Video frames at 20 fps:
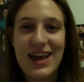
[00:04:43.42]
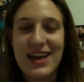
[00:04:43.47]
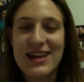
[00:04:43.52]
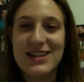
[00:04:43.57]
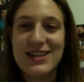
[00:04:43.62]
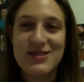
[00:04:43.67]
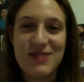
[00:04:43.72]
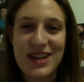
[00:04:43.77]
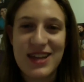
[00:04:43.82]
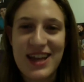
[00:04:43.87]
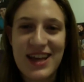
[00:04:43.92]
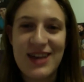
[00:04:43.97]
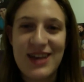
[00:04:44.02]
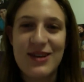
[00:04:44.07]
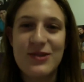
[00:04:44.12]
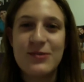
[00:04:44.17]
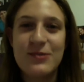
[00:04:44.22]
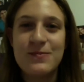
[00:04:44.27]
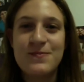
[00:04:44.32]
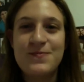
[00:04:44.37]
and it's really
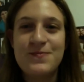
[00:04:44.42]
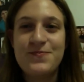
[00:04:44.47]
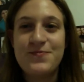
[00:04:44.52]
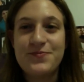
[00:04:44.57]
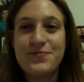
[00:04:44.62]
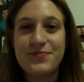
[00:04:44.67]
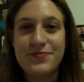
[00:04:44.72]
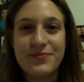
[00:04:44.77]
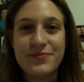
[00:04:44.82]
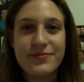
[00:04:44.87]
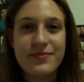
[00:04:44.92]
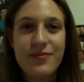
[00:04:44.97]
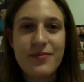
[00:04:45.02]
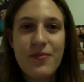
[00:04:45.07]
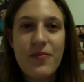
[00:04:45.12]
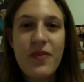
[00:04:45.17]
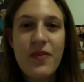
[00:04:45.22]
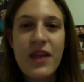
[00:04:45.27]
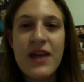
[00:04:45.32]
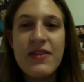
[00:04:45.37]
cute.
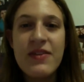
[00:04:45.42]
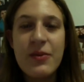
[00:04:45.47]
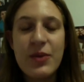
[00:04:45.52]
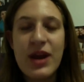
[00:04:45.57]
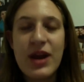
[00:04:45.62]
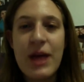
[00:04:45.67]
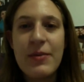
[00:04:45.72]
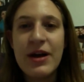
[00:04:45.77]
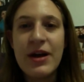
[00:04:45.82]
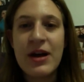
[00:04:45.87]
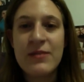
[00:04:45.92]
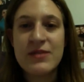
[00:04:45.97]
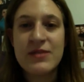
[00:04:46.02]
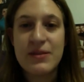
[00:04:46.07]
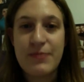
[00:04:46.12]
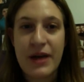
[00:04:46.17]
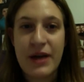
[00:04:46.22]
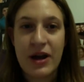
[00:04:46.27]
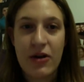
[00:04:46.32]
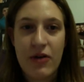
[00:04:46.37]
And then when Emma comes
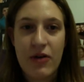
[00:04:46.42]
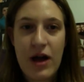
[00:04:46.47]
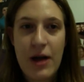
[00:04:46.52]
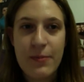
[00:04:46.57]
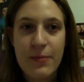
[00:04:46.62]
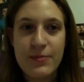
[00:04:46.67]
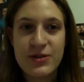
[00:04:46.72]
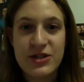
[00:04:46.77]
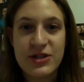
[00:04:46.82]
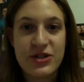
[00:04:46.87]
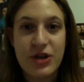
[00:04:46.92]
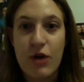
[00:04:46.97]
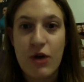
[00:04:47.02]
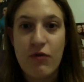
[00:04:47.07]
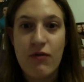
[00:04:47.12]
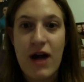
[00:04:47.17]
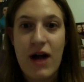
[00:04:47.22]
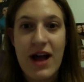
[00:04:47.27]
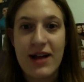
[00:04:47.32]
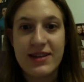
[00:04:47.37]
to pick her up, she's all
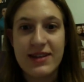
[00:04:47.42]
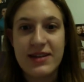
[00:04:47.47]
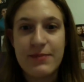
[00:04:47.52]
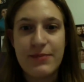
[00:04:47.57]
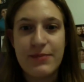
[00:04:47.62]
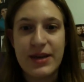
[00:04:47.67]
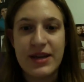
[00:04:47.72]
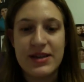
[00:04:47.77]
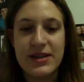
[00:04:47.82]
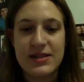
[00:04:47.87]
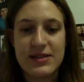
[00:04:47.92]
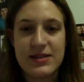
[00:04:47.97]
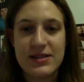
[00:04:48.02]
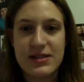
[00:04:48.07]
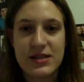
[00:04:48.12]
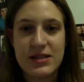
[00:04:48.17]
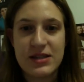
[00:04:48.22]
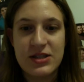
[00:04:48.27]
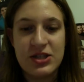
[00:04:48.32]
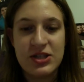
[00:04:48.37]
riled up
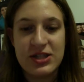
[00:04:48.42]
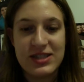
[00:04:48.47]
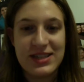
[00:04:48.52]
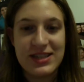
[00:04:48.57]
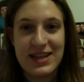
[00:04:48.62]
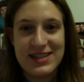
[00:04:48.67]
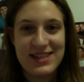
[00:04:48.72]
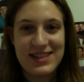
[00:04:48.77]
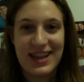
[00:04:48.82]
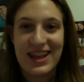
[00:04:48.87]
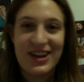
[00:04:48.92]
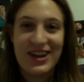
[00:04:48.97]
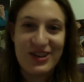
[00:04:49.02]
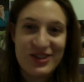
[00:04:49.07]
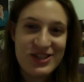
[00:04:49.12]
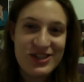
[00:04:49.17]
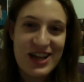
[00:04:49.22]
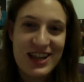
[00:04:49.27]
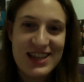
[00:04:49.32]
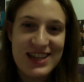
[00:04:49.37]
because she gets a little
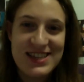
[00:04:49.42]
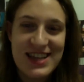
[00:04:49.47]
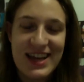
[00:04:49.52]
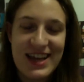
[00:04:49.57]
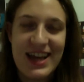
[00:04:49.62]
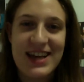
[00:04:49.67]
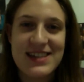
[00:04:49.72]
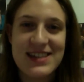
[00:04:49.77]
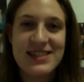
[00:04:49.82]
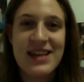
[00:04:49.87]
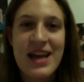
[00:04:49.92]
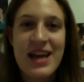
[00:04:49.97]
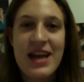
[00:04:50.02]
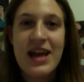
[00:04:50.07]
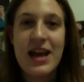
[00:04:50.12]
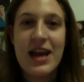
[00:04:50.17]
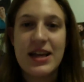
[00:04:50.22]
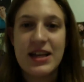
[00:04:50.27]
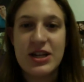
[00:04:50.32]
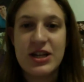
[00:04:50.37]
jealous, I guess,
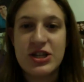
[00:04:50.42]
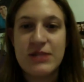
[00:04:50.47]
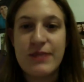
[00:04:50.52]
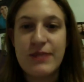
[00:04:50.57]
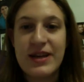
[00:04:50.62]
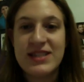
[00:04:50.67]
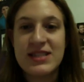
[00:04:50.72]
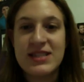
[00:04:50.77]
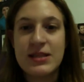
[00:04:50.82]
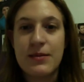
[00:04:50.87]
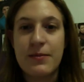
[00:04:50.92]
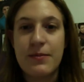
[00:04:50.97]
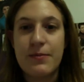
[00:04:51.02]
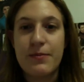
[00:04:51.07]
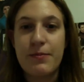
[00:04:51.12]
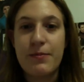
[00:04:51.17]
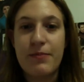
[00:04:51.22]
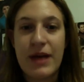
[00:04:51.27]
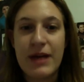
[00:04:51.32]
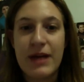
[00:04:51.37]
and then she makes the
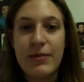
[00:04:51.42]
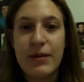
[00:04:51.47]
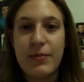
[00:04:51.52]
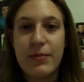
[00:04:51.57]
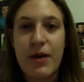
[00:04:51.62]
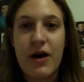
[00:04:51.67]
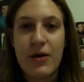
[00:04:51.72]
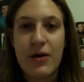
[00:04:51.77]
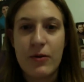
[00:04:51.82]
baby bottle